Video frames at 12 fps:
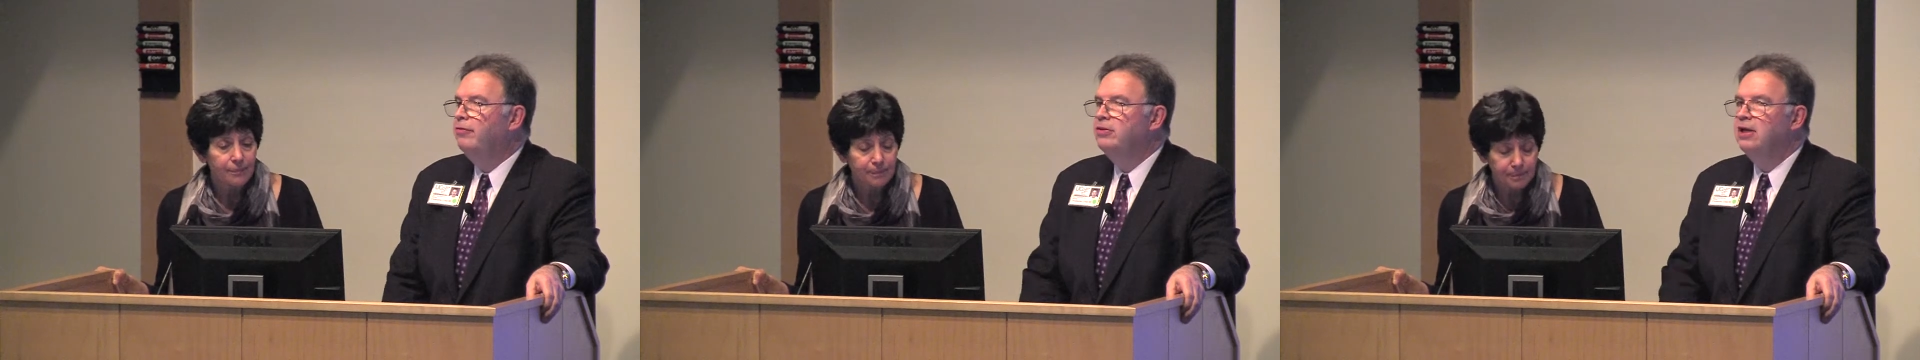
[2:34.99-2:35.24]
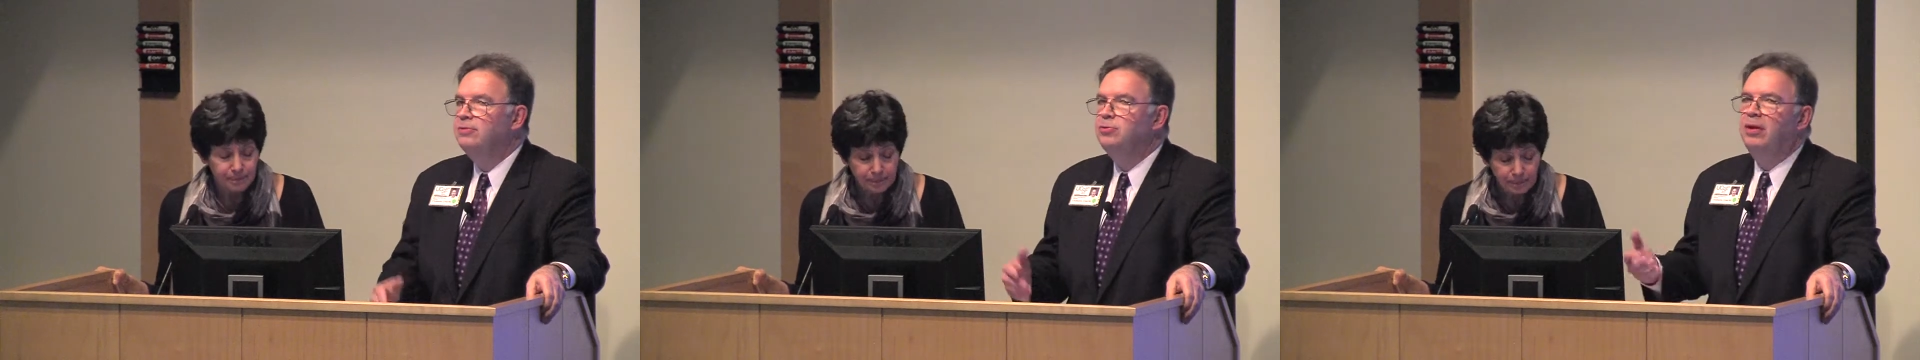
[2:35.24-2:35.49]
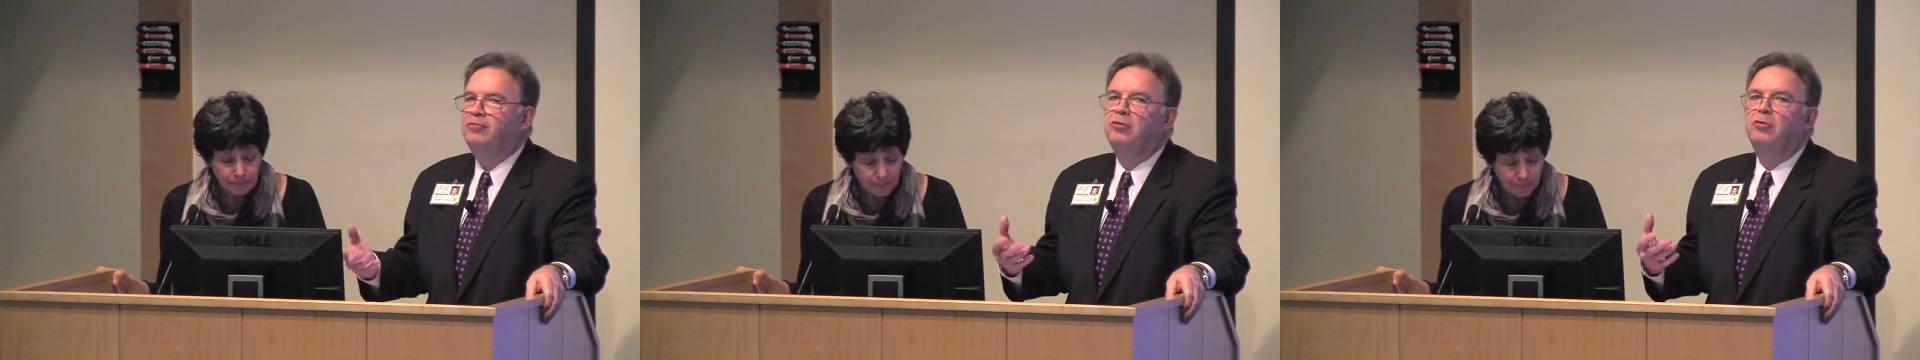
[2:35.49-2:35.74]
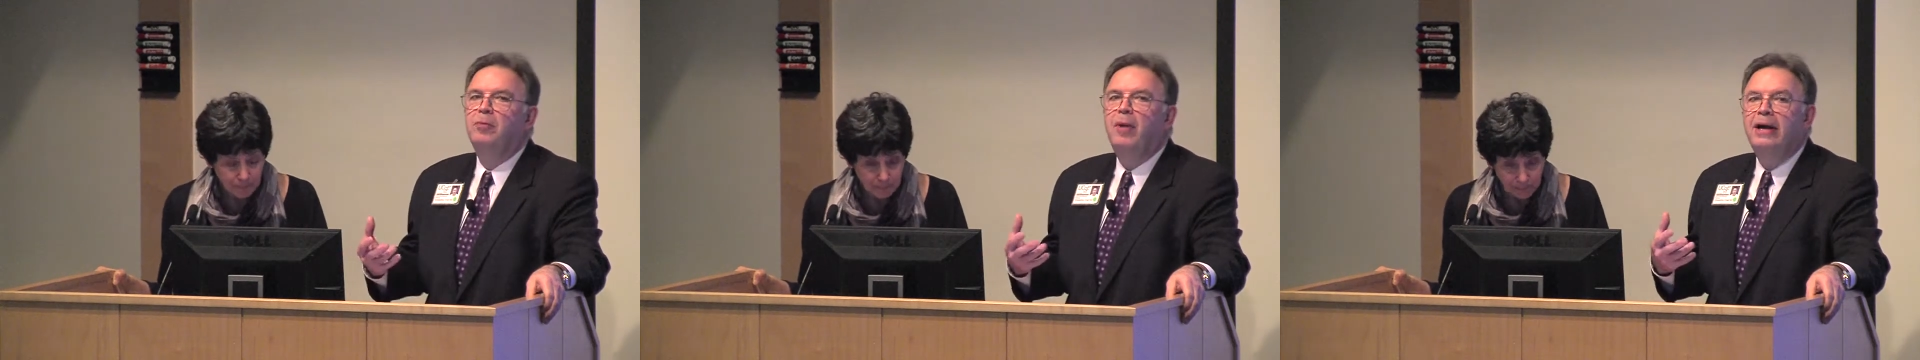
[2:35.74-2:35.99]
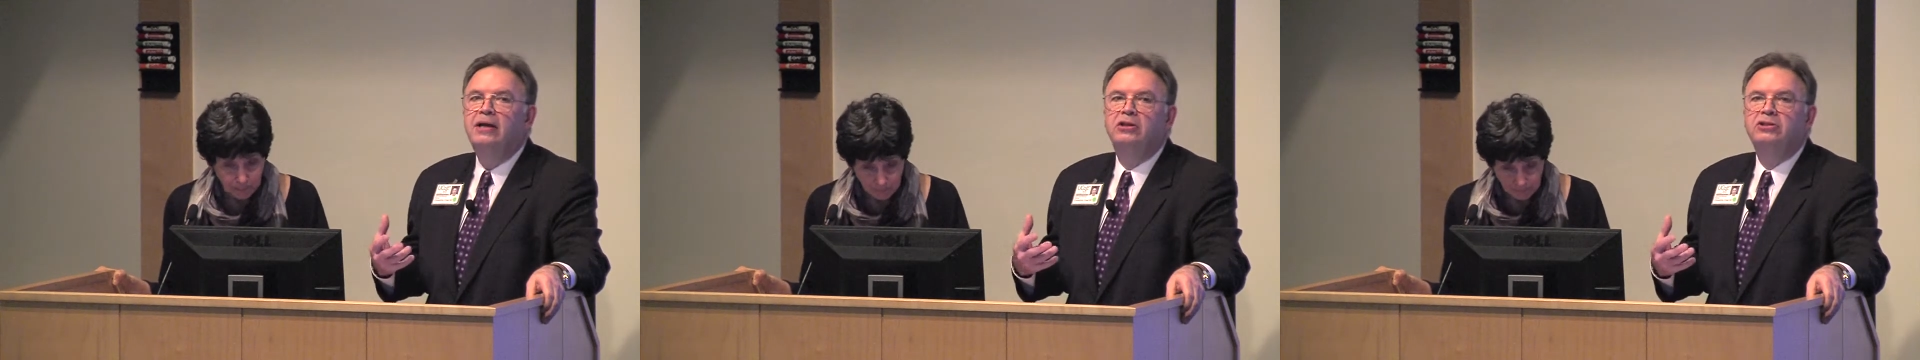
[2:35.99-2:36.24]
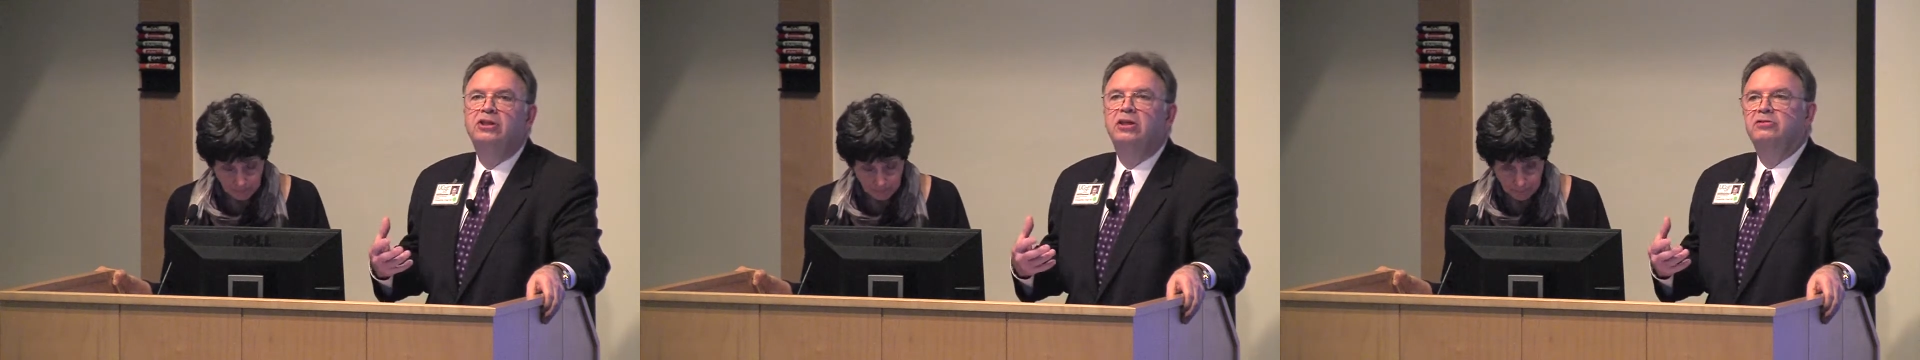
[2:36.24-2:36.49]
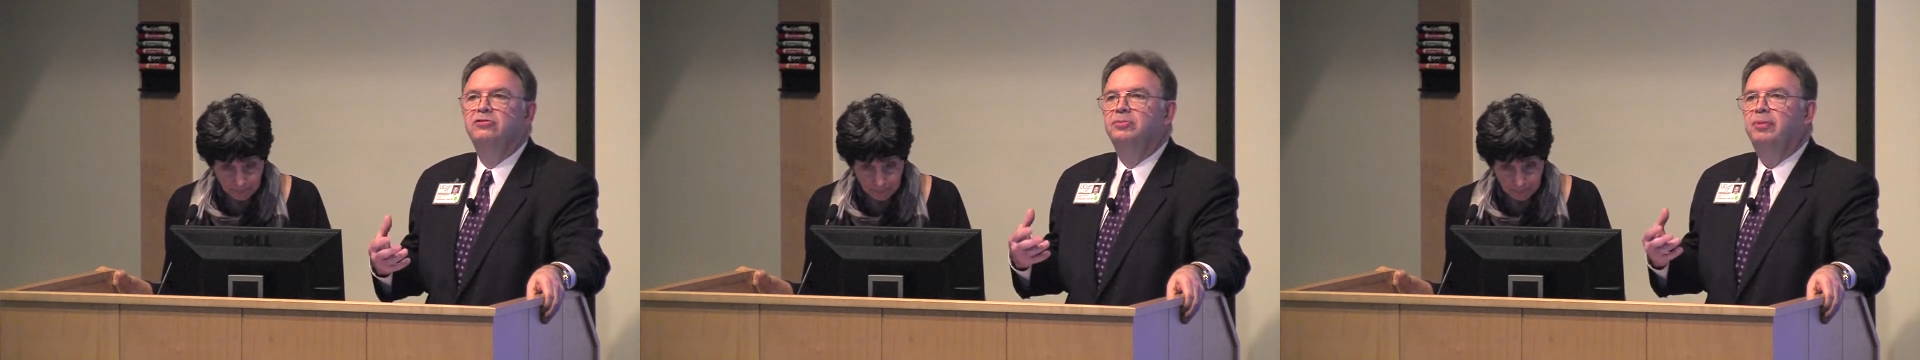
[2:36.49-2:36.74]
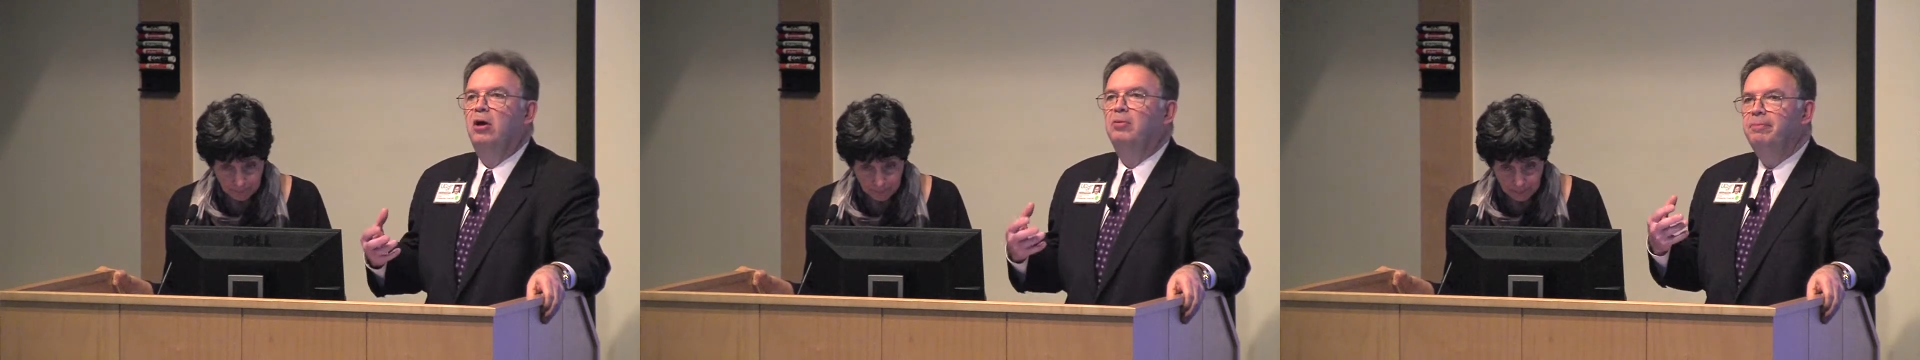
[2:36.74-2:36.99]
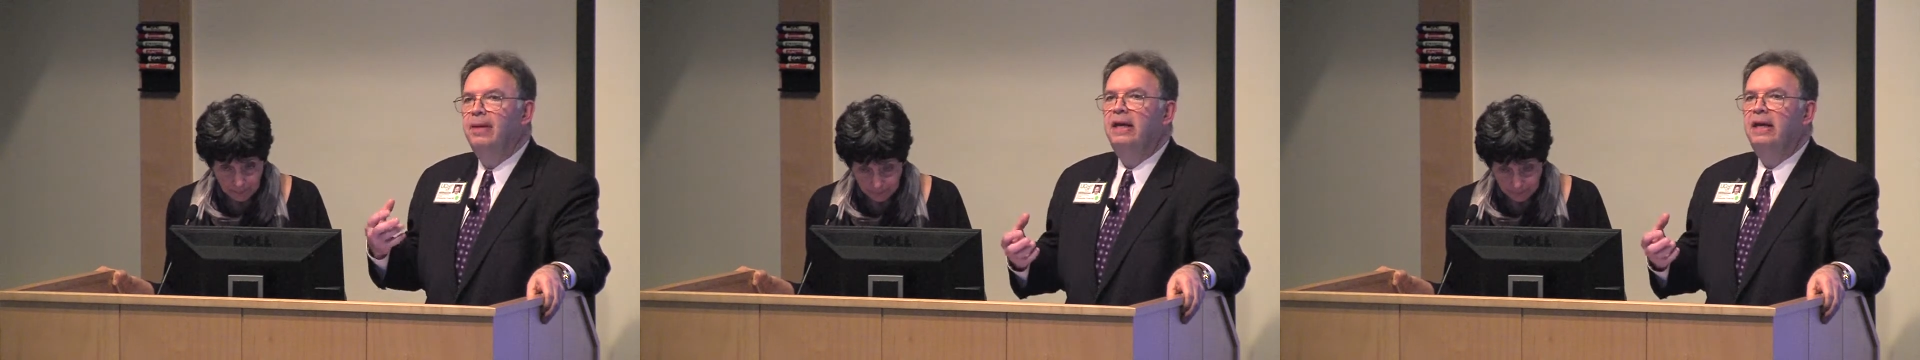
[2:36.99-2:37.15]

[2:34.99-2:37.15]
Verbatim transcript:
Speaker 1: oftentimes we have to remind ourselves about